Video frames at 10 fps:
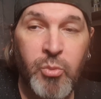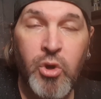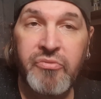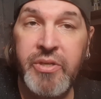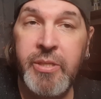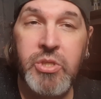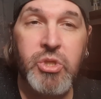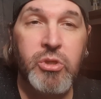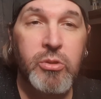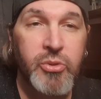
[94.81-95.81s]
more of an
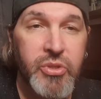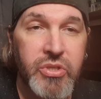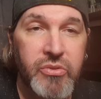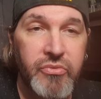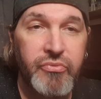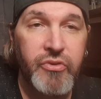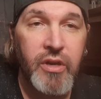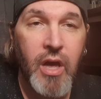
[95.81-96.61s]
exclusive